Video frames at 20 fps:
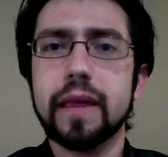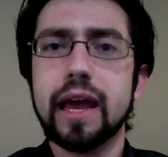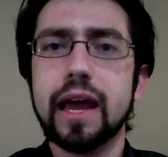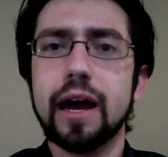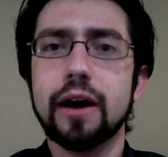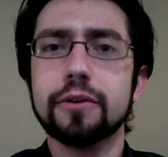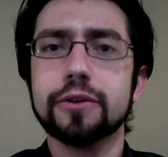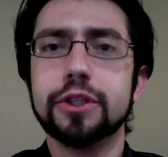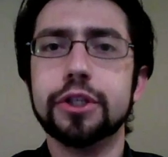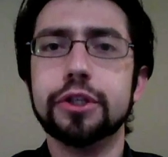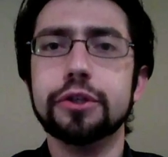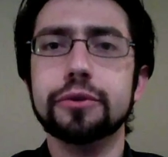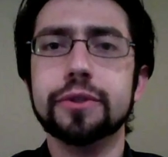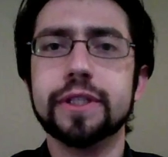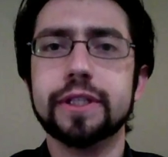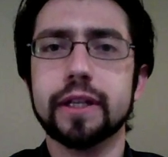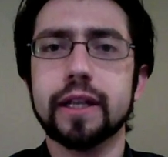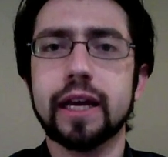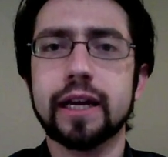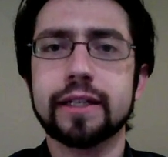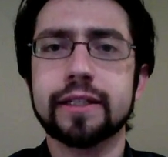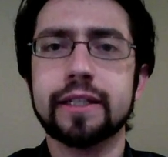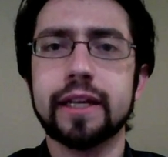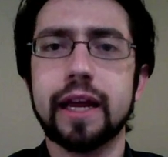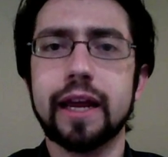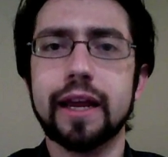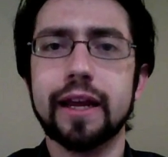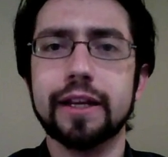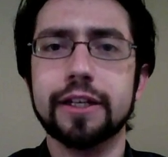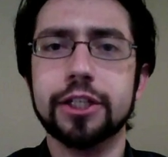how to select
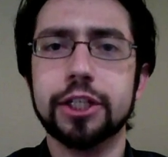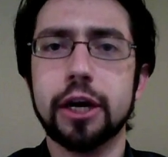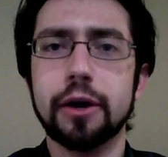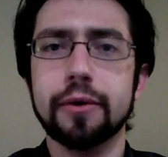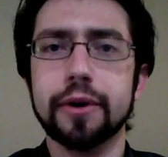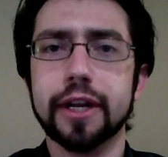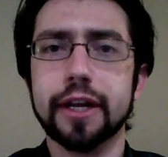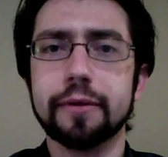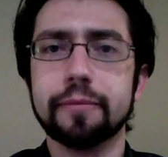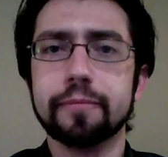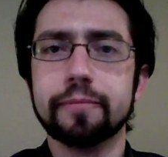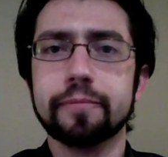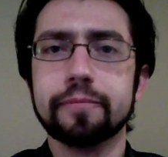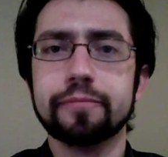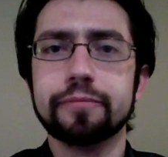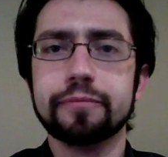a charity.